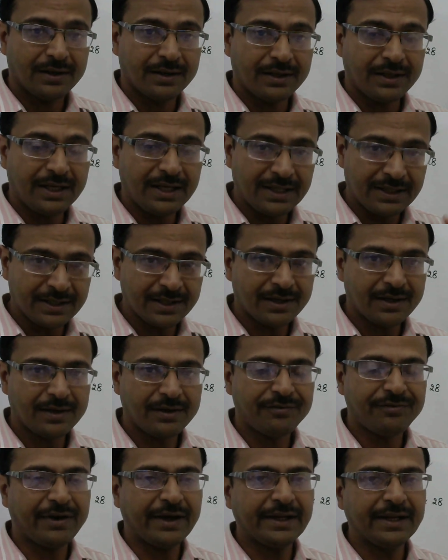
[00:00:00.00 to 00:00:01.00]
in the
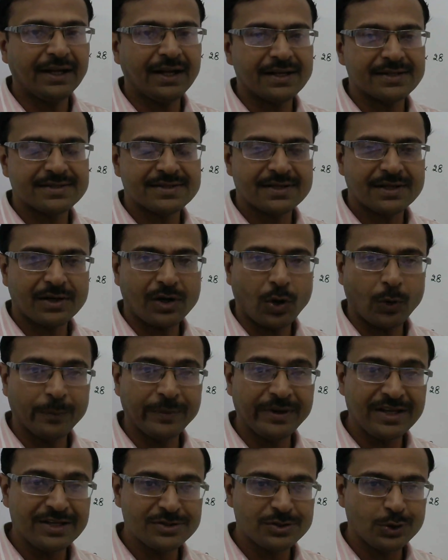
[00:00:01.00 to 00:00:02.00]
final answer how
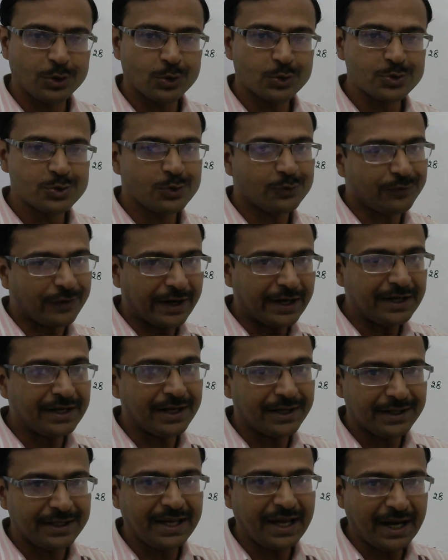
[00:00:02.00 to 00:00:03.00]
many zeros you find
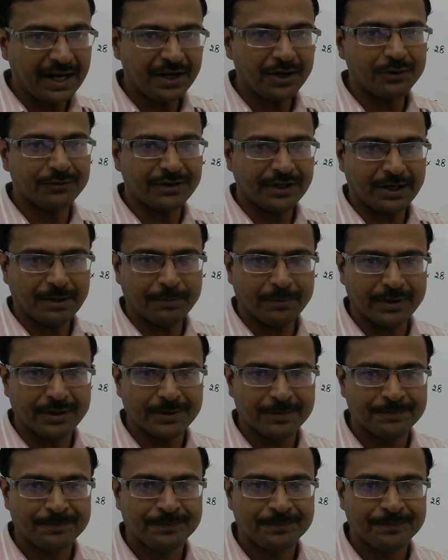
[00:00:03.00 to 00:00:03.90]
at the end of the number.